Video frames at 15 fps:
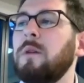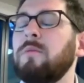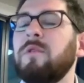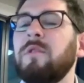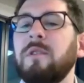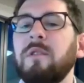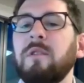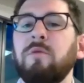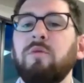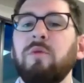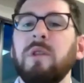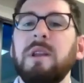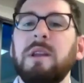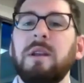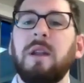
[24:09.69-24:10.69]
since it's
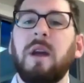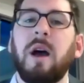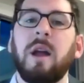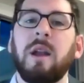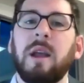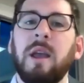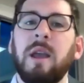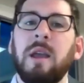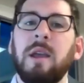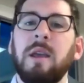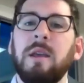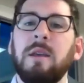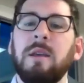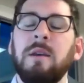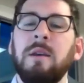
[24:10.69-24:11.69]
really not
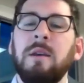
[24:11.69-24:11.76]
a